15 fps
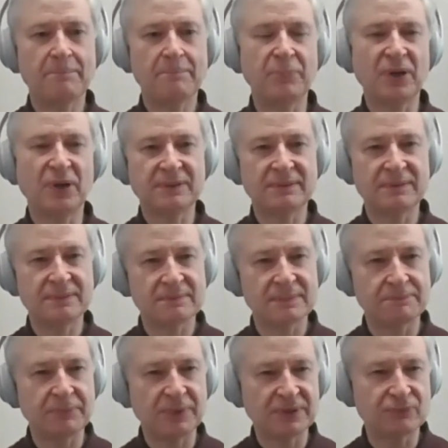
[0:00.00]
but,
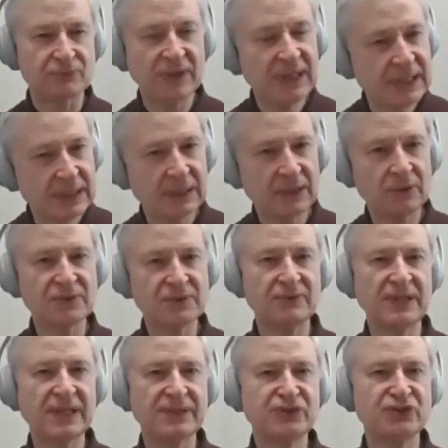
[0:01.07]
but really close
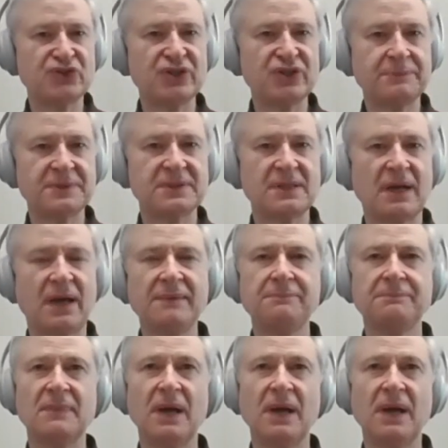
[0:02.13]
relationships, I,